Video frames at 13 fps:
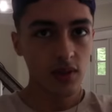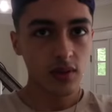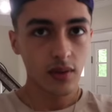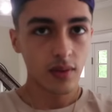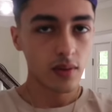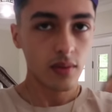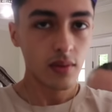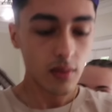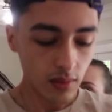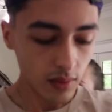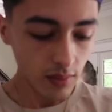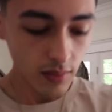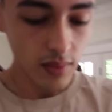Oh, oh,
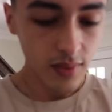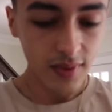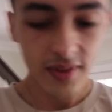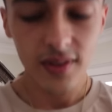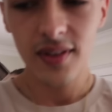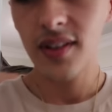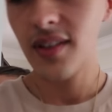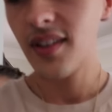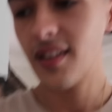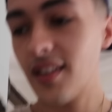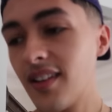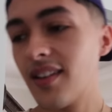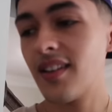I oh. tripped off.
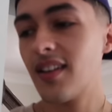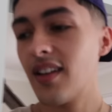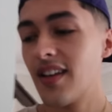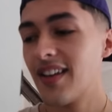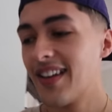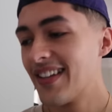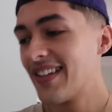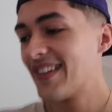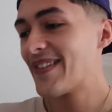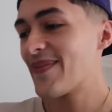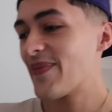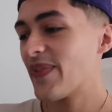Paisha out here trying to break